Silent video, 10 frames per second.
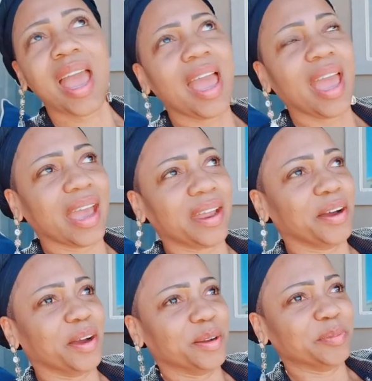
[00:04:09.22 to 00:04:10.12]
and
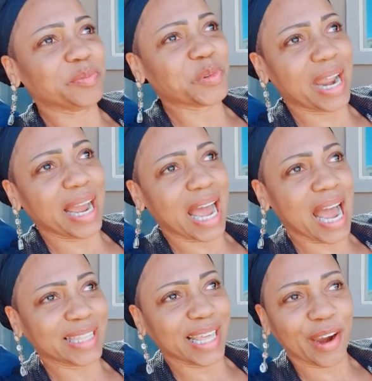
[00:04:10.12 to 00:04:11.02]
um, when I got
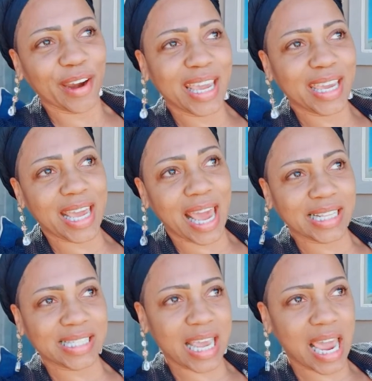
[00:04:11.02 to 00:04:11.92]
there, he had
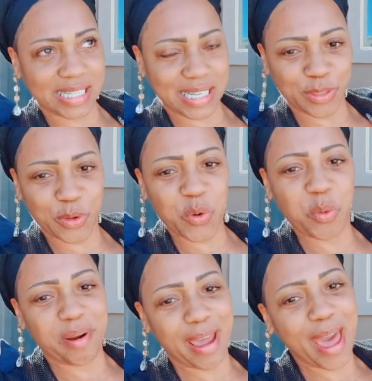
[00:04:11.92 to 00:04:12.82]
text in the Uber
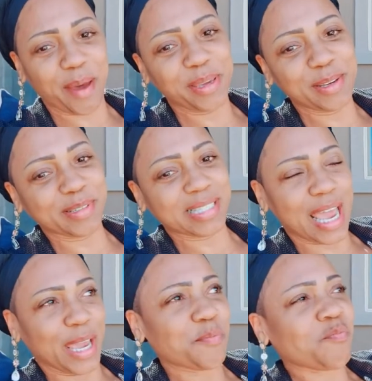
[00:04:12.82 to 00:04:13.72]
app. He was like,
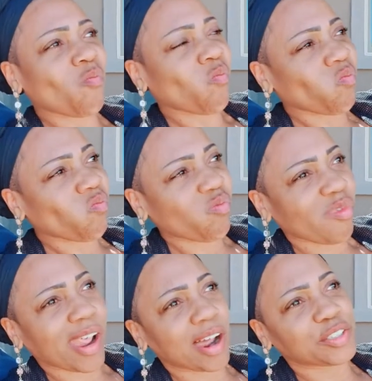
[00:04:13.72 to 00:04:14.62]

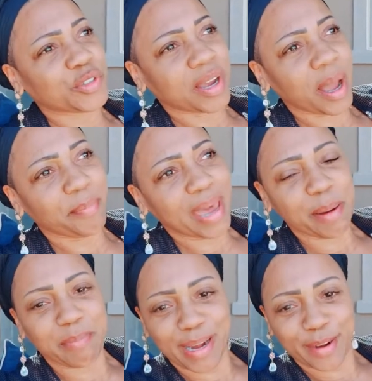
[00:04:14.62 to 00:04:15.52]
"Could you come back
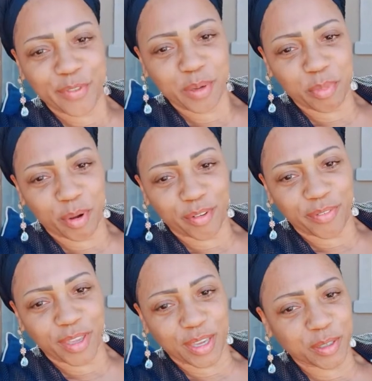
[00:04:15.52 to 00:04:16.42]
by the football
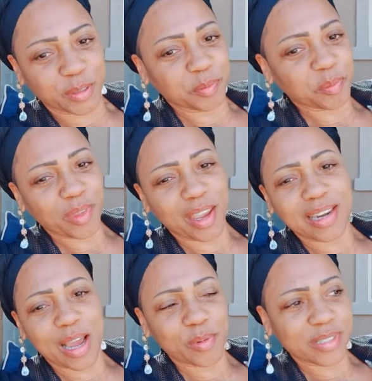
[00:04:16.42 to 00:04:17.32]
field?" And I
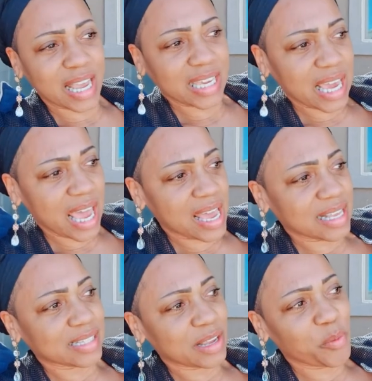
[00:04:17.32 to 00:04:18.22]
was like, "Yes." So
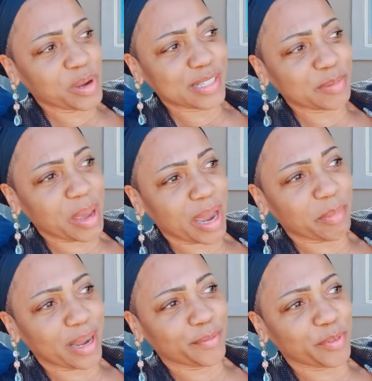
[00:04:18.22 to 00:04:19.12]
I went back by
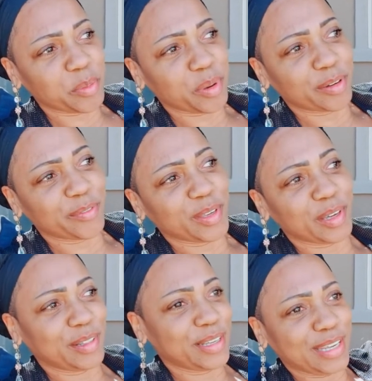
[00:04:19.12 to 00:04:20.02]
the football field,
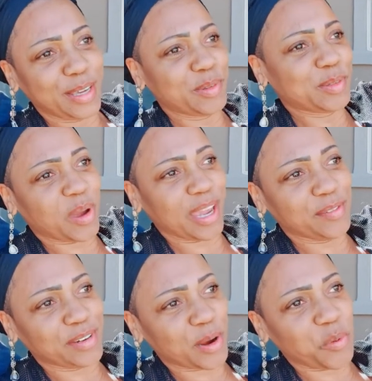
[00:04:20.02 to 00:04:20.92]
and he was waving.
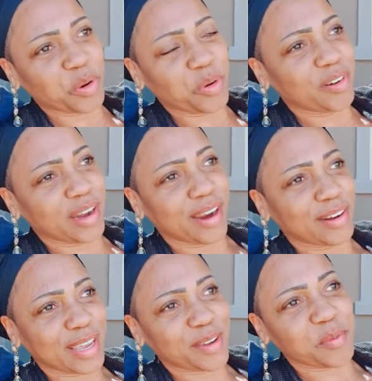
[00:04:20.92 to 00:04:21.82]
I went over there to
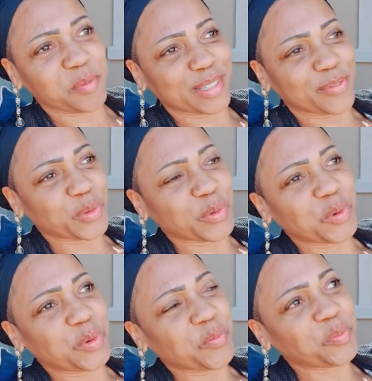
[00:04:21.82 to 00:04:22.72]
give him his food,
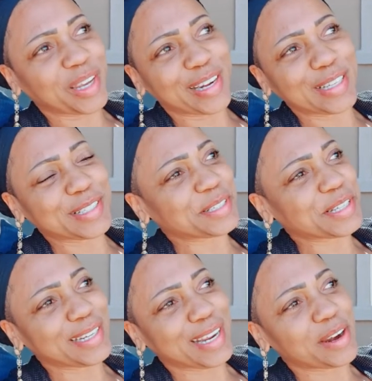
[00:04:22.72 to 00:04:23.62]
and I just sat
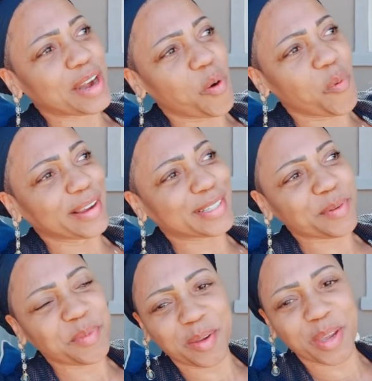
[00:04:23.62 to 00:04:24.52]
there and I watched him.
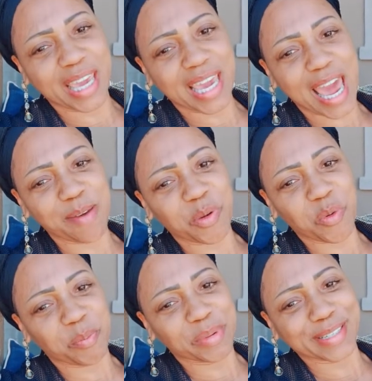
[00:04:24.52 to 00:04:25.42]
He he had me
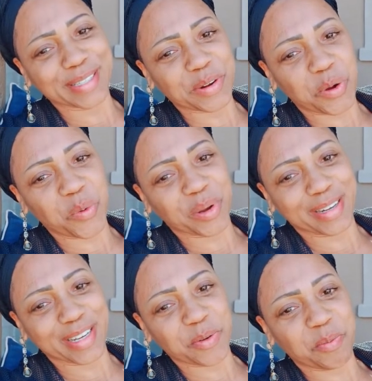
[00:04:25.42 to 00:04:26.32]
reminiscing on when you
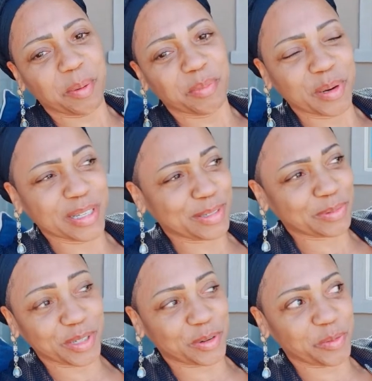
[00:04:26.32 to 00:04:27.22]
know my boys you
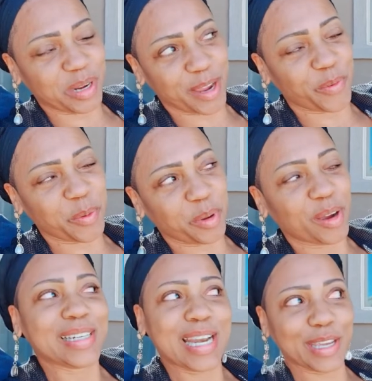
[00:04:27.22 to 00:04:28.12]
know played football,
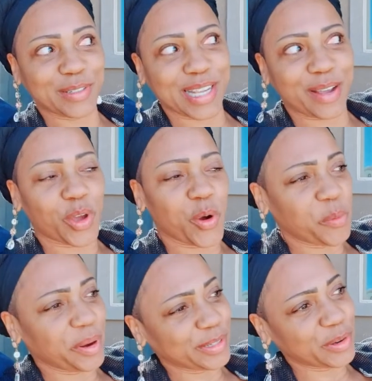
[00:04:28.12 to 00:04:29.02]
and I used to have to always
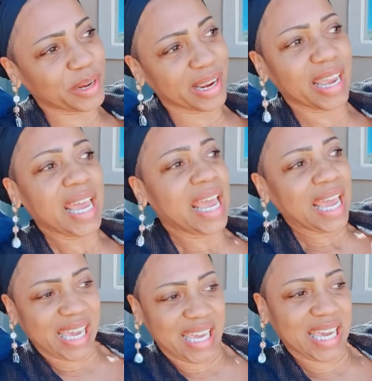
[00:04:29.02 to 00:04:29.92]
go there
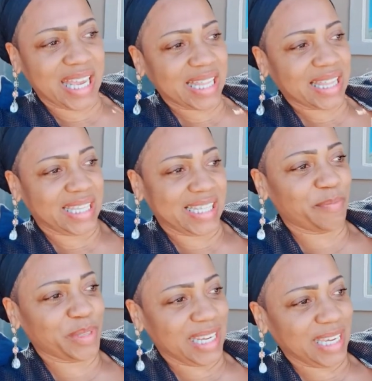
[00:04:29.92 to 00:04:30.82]
and get something
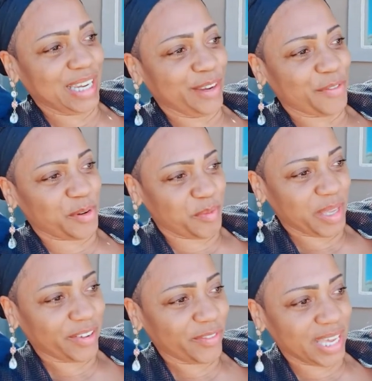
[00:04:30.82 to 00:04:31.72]
to eat from
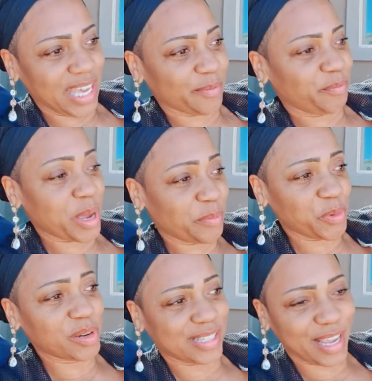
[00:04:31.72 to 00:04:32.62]
for my boys
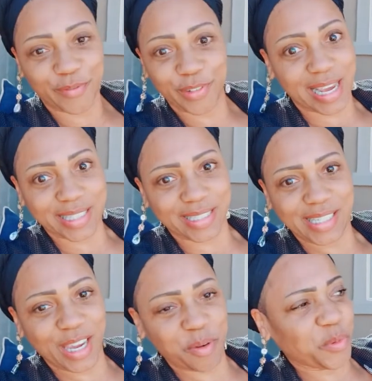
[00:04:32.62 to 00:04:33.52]
and for like the
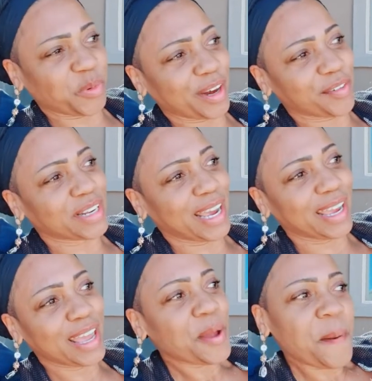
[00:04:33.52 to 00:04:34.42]
team or whatever. Like,
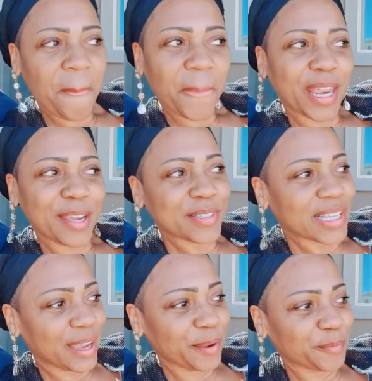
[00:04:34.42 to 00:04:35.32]
and he was like,